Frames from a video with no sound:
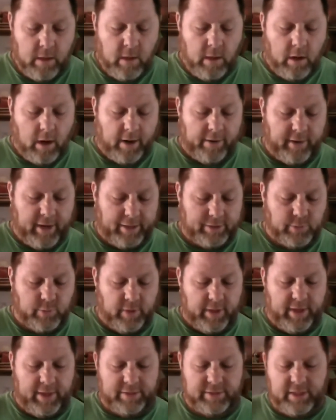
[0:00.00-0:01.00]
All right, next
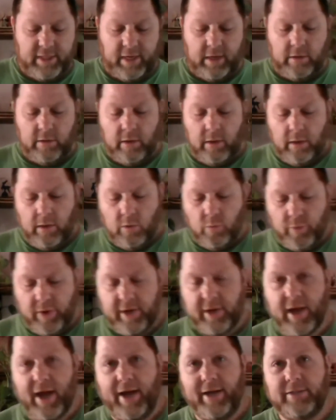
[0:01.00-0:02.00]
one is the
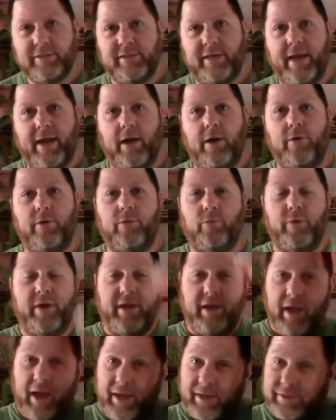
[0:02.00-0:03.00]
Reegox. Now,
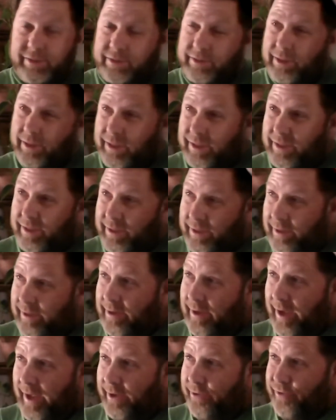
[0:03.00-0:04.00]
Reegox,
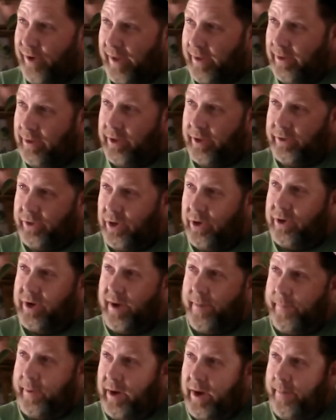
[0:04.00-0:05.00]
I tried to look their
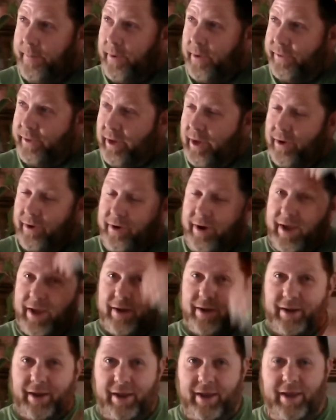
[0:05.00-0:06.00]
company up on the
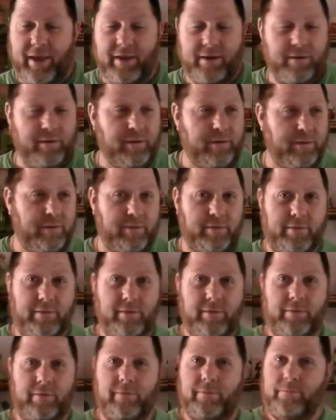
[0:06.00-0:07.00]
internet, and
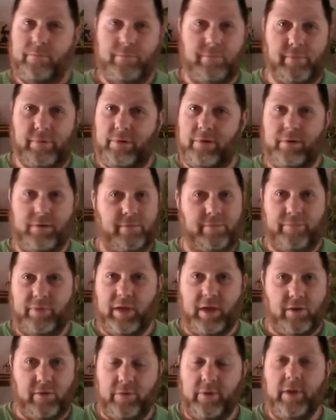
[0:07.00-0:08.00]

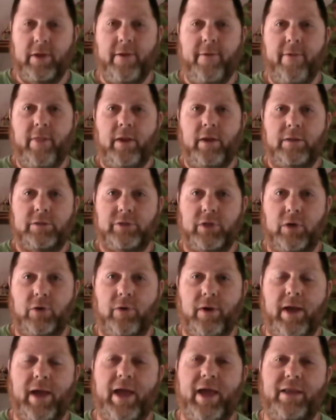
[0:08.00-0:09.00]
no.
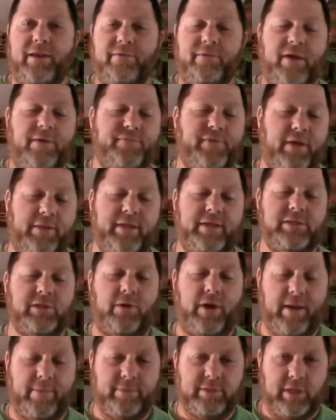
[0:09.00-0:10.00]
So I found these
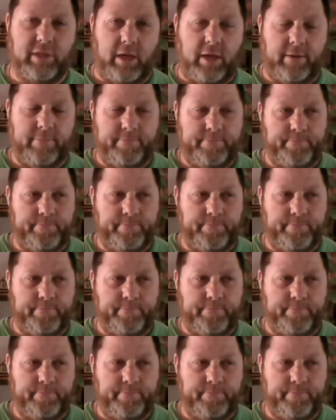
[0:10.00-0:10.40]
on Amazon,